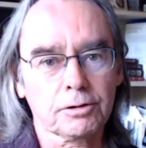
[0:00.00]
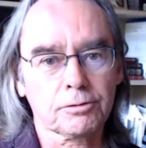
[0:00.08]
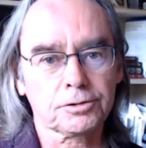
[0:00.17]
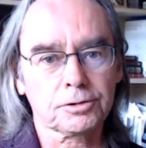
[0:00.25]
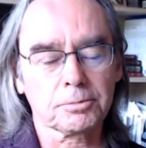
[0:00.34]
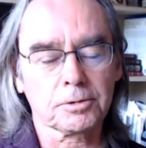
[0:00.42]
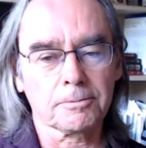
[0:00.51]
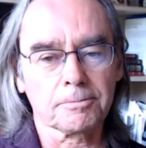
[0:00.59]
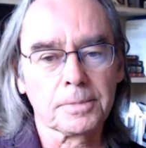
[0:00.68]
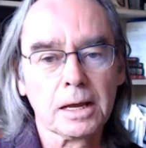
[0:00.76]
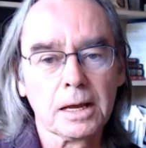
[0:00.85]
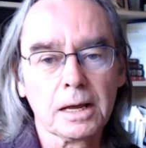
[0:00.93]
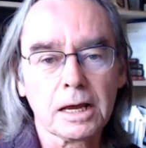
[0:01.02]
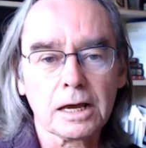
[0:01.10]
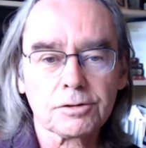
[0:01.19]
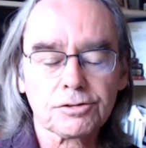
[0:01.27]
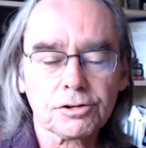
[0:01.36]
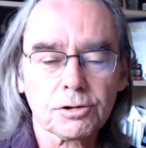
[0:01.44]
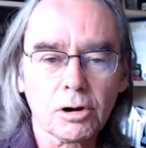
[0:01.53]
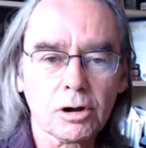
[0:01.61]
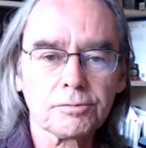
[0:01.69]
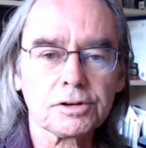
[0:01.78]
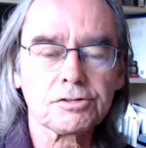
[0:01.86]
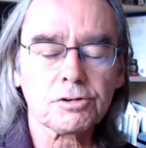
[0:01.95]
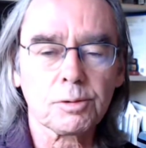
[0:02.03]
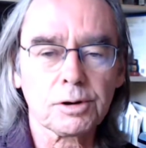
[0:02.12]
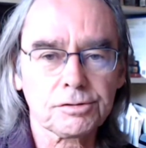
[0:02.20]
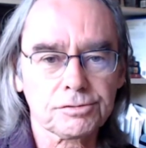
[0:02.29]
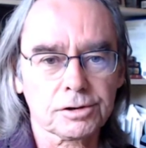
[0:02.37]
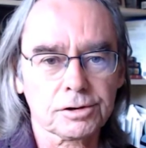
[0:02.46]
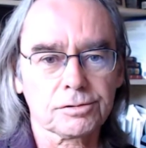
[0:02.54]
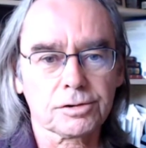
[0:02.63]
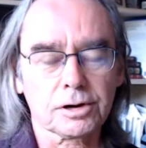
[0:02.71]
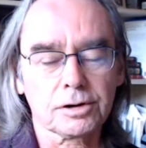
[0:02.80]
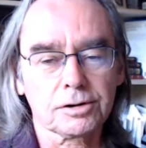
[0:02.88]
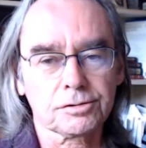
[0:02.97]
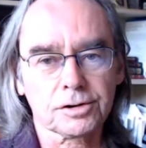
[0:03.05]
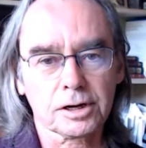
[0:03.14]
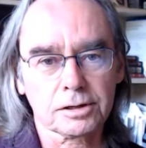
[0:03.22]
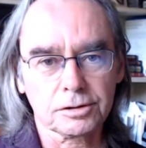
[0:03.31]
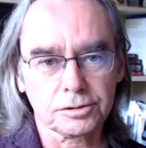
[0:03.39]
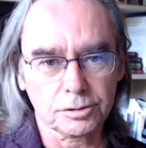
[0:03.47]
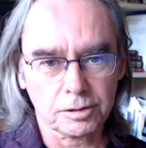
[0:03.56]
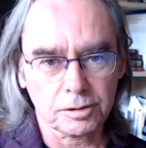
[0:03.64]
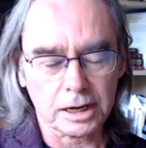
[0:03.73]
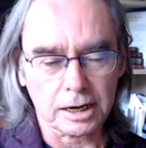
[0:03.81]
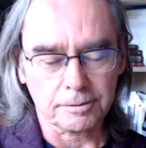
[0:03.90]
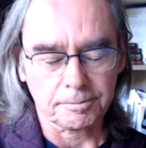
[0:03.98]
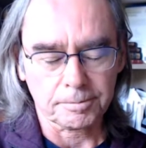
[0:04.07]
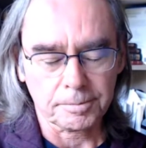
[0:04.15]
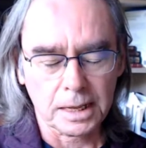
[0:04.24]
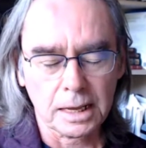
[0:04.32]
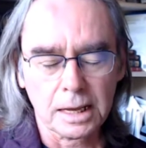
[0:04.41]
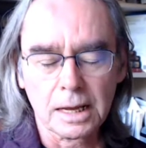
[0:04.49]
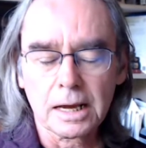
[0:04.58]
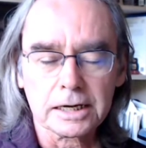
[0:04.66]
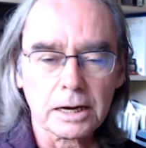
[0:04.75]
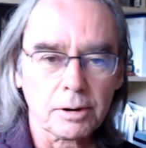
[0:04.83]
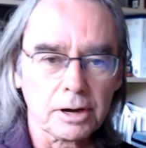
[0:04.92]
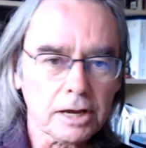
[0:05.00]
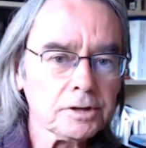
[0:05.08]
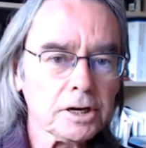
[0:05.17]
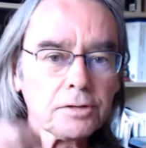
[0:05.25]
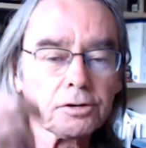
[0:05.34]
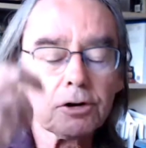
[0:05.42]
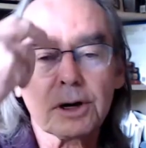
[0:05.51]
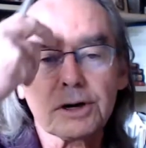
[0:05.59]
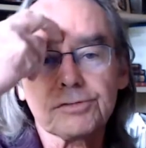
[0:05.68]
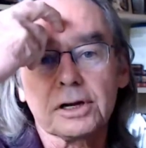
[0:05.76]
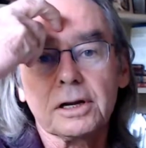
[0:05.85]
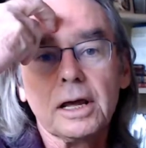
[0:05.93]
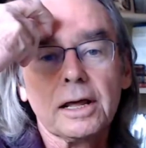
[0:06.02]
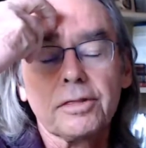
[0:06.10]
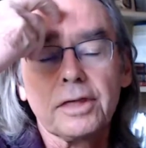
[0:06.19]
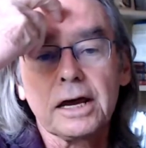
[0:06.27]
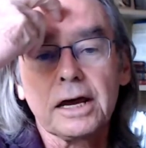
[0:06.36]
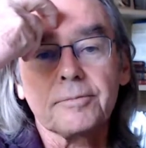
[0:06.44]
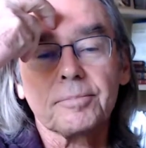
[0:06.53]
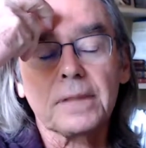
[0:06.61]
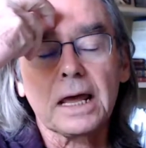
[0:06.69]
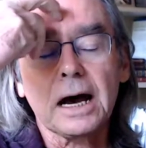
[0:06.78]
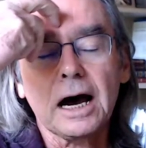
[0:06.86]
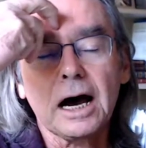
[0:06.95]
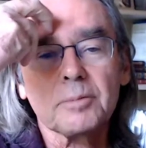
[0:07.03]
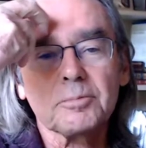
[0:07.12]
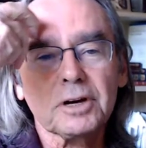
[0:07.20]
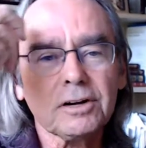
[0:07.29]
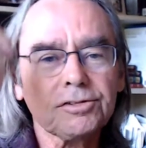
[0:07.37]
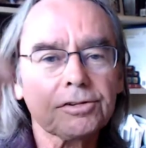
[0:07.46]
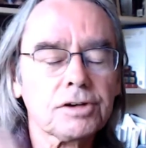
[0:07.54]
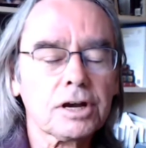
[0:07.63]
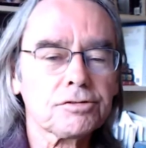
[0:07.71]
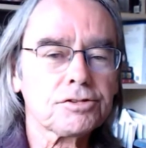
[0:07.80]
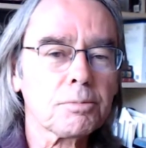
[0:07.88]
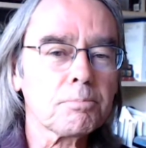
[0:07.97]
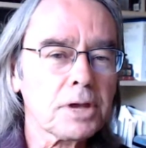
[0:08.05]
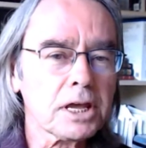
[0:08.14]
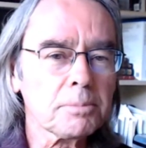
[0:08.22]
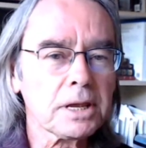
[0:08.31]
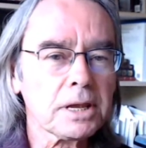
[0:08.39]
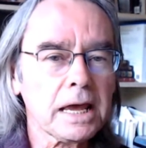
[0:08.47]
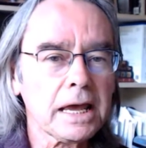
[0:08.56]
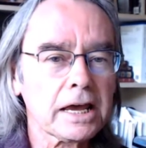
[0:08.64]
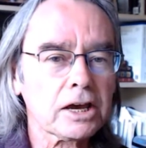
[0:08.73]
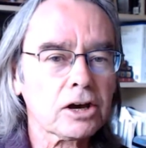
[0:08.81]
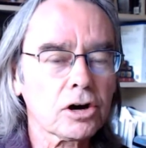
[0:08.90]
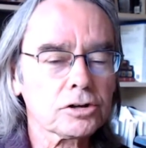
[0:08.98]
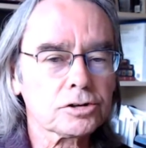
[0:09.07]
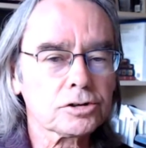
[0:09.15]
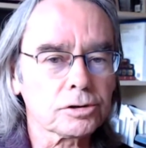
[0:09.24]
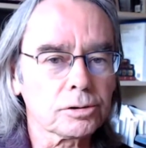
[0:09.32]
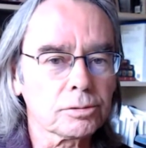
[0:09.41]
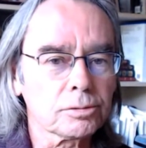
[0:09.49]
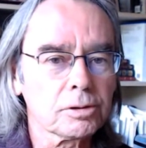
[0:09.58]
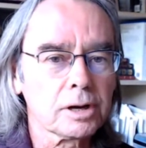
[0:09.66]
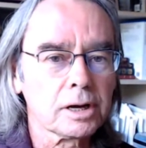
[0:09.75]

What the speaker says: comfortable. And so all of these questions are designed to do that. Now, I have another question that I'm going to suggest you maybe hang on to,